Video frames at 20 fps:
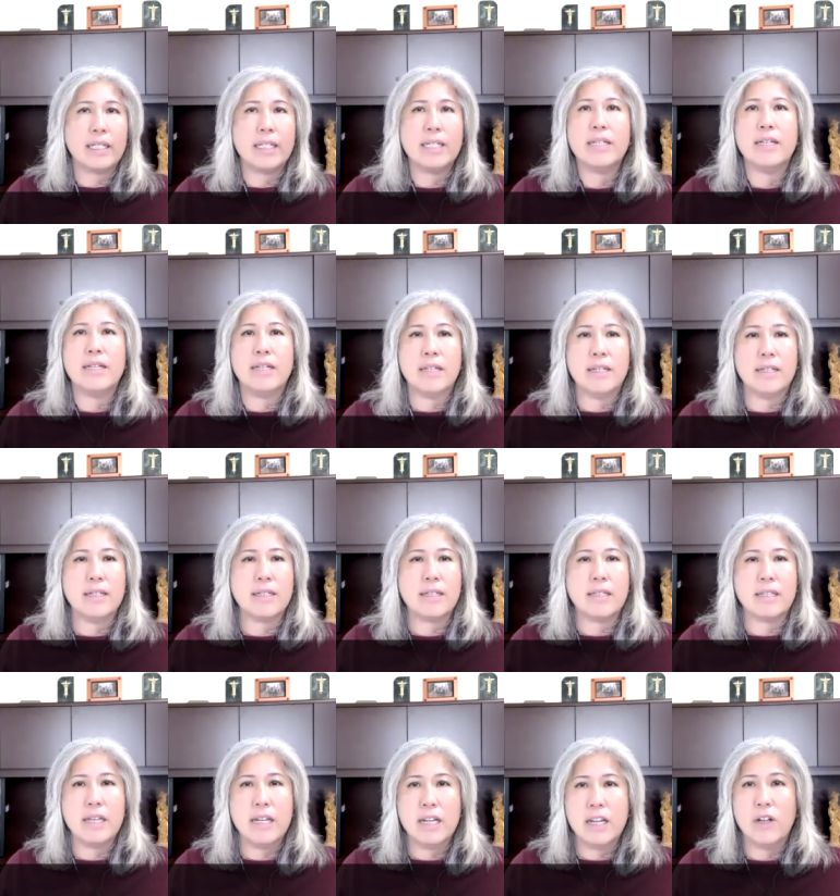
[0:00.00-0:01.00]
is
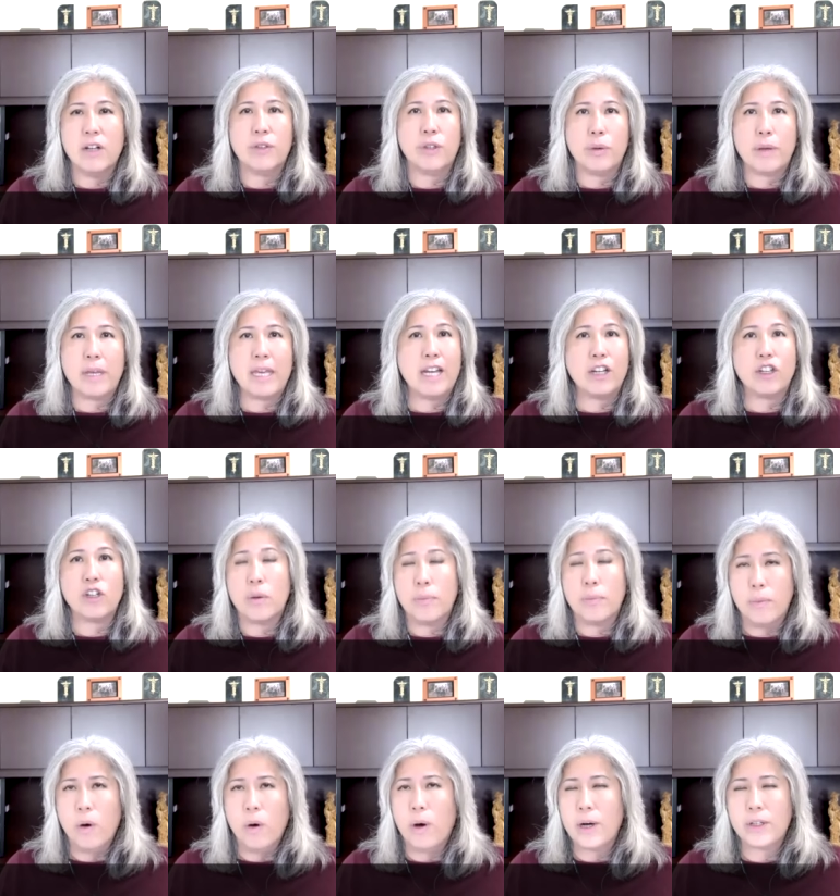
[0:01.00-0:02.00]
you know three inch or
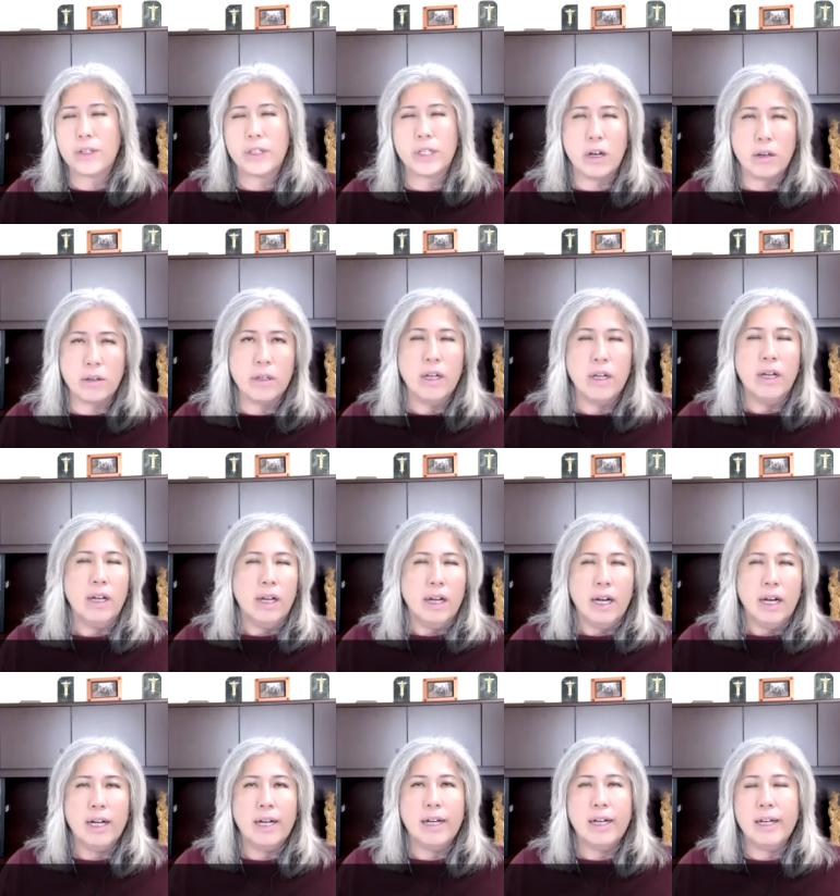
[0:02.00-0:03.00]
more. So
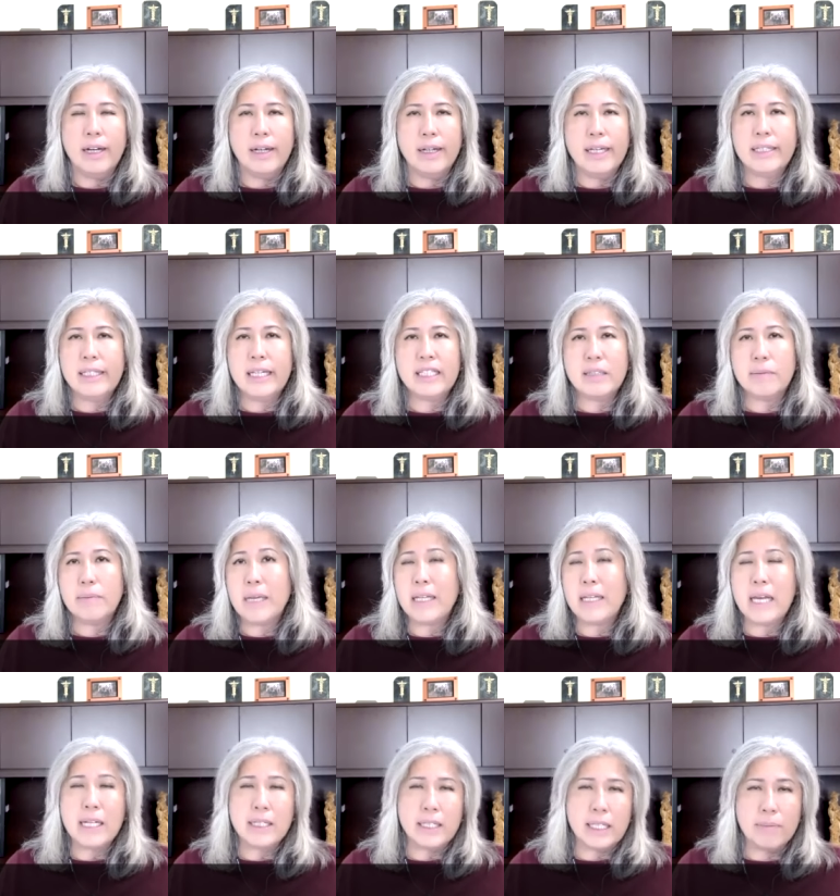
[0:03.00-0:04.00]
uh, it doesn't mean.
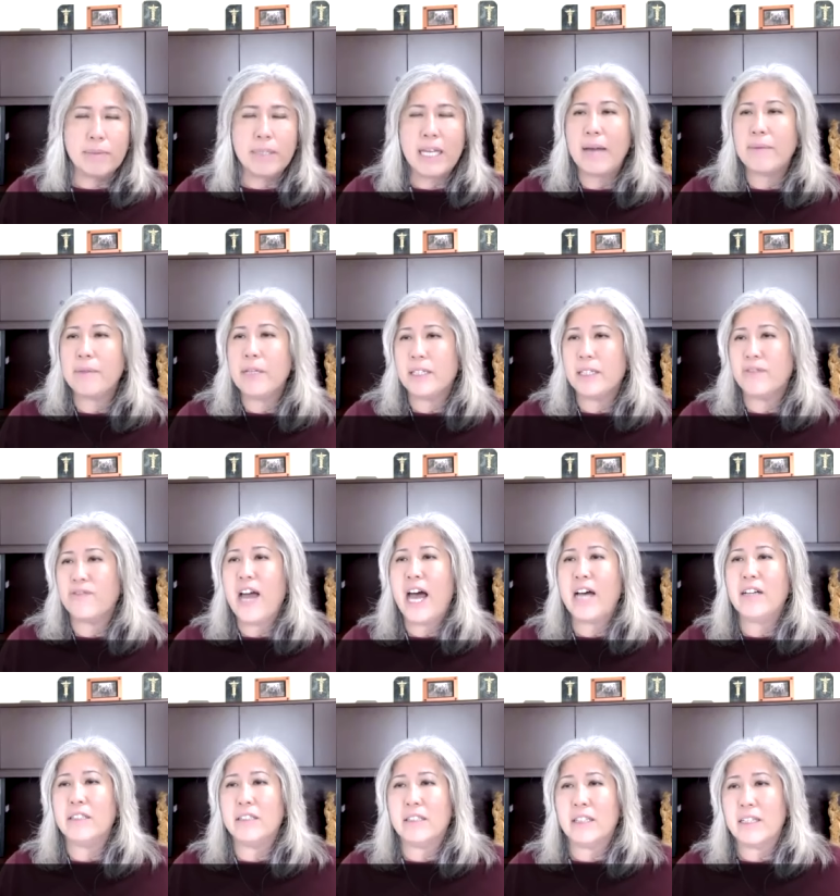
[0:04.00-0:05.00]
And sometimes there's a
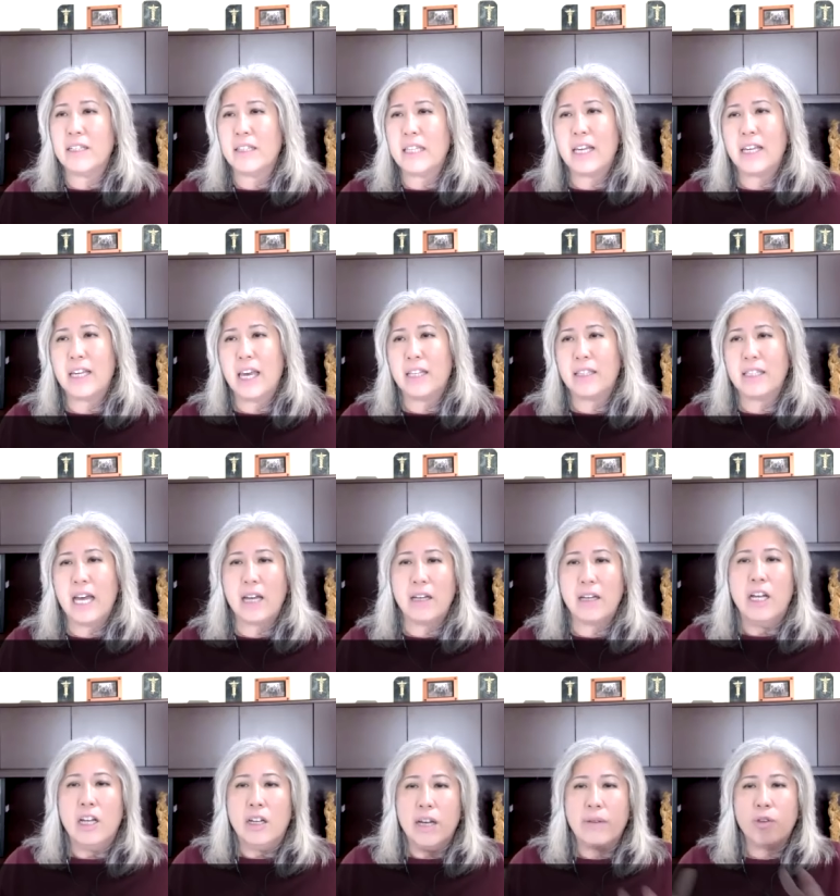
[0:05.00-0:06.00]
fallacy thinking that
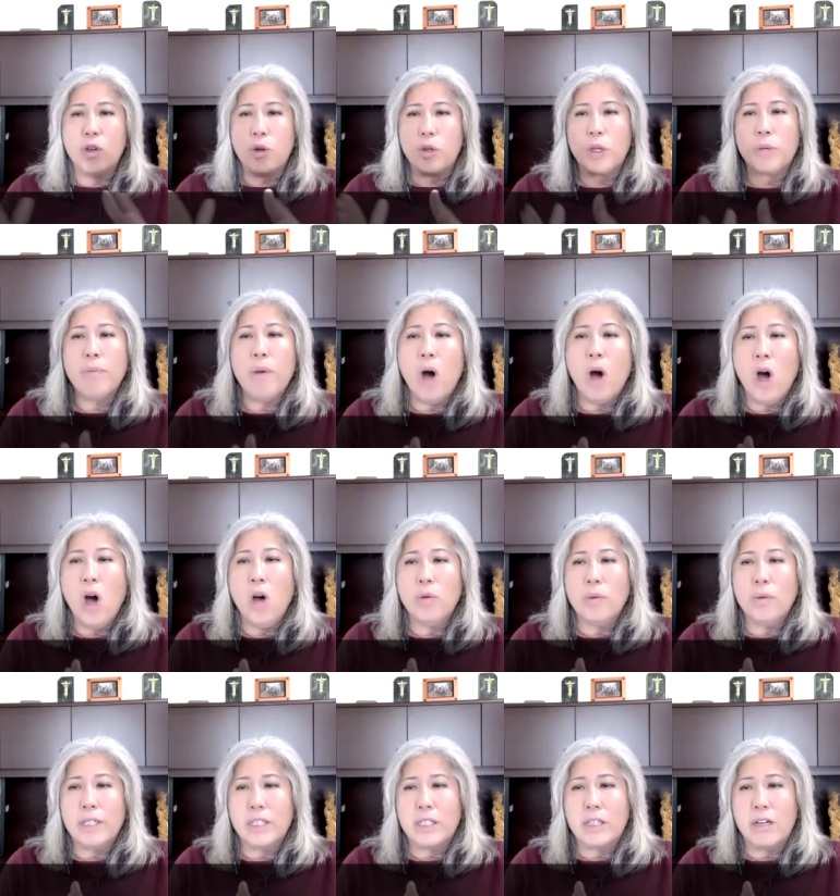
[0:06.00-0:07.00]
if you're small
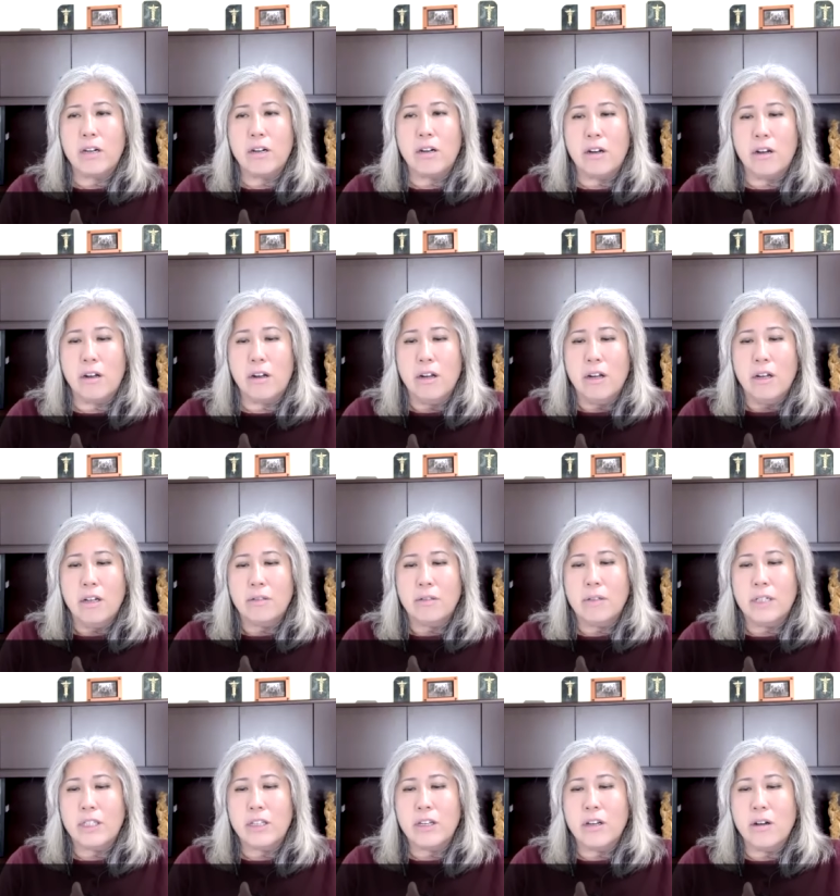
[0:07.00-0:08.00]
when you're
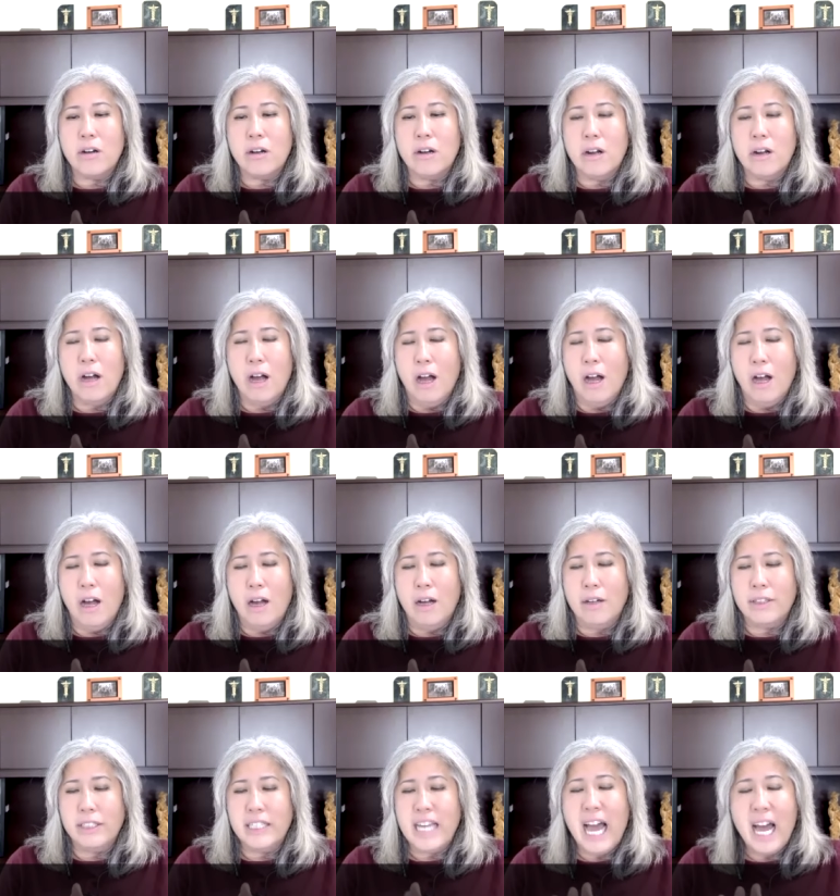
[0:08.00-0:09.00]
when you're uh,
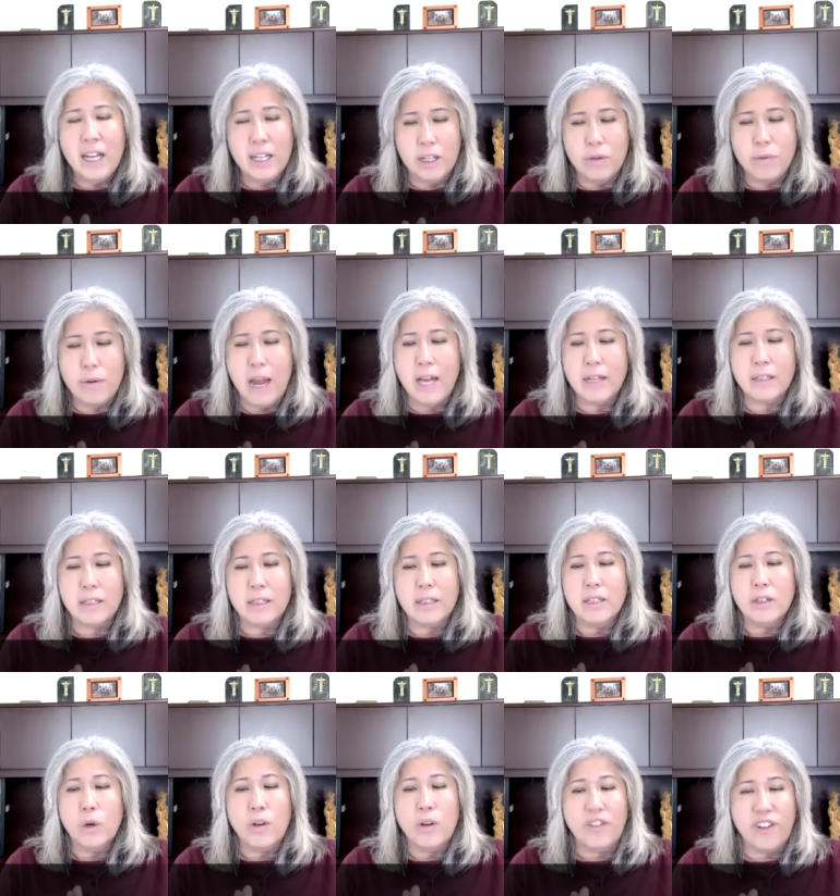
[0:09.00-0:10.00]
not erect
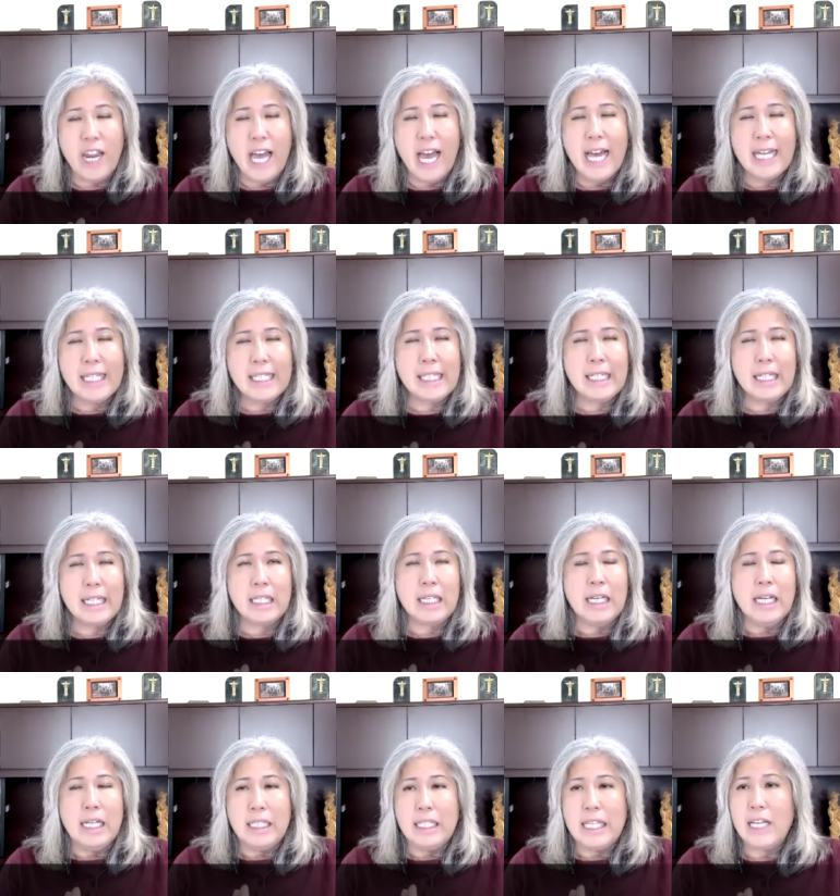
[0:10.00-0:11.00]
or flaccid,
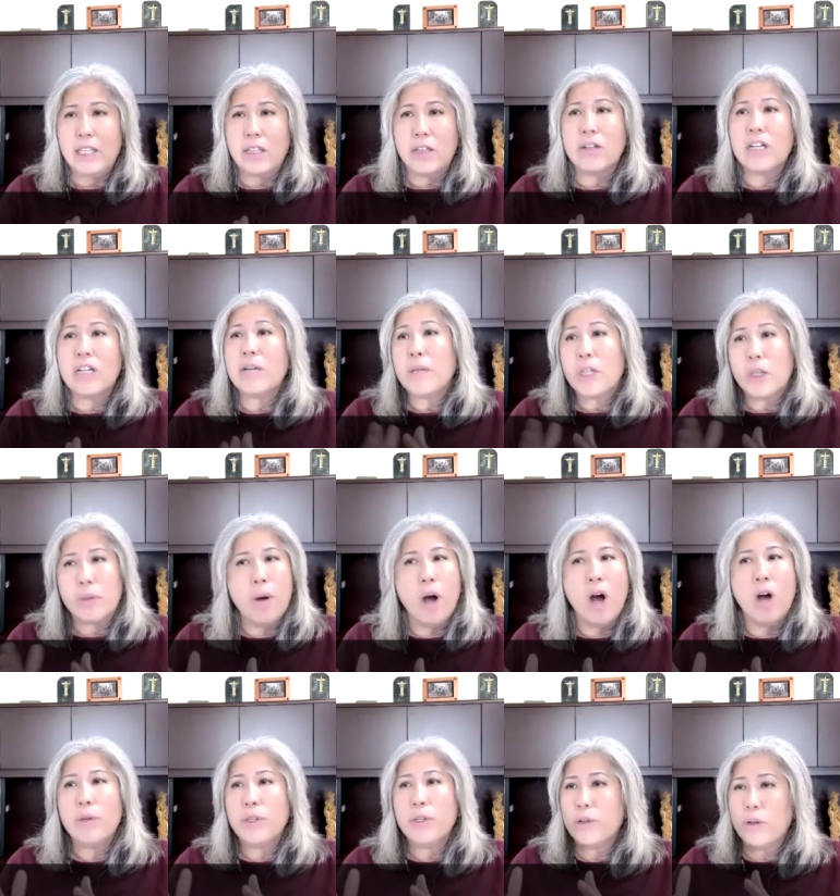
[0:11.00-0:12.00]
that you're going to be
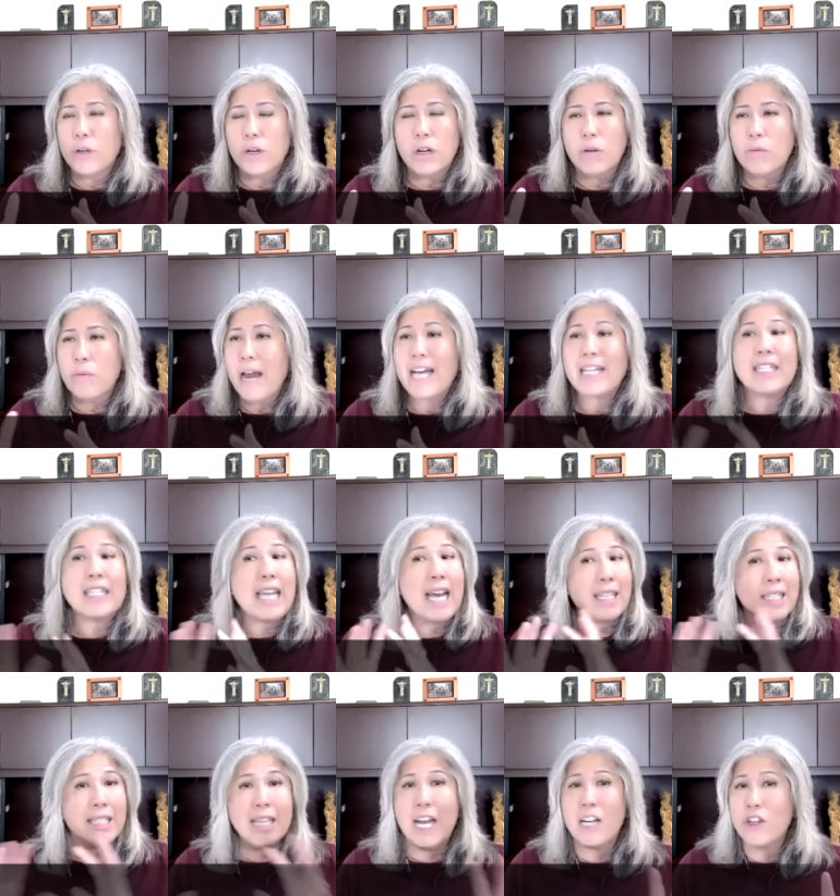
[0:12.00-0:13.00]
small when you're erect.
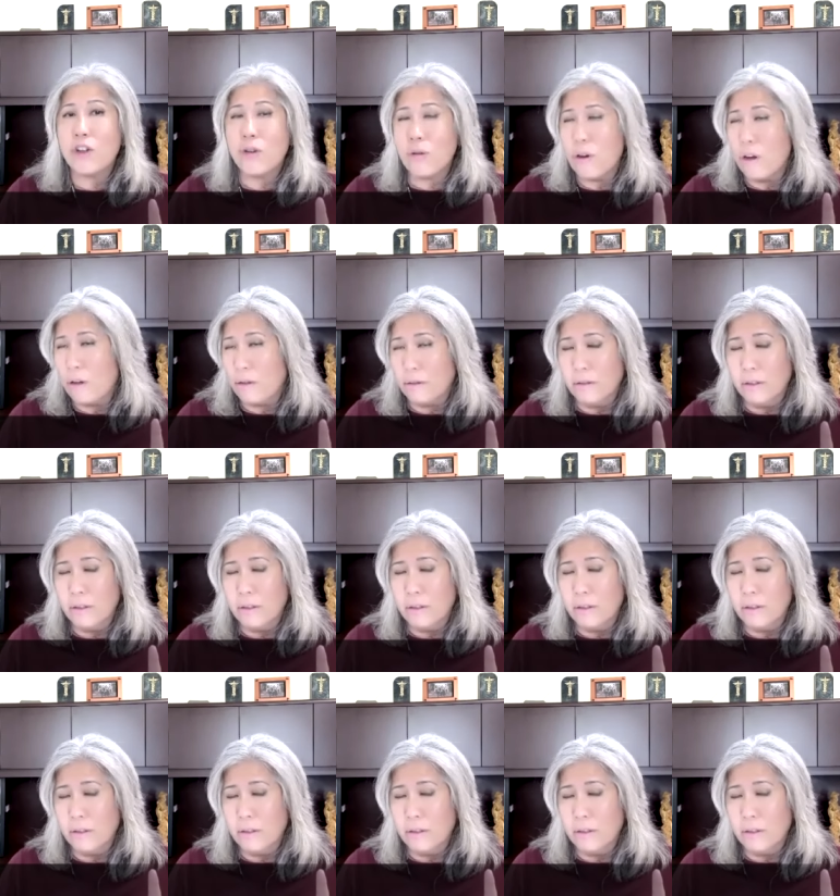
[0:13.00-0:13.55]
That's not true.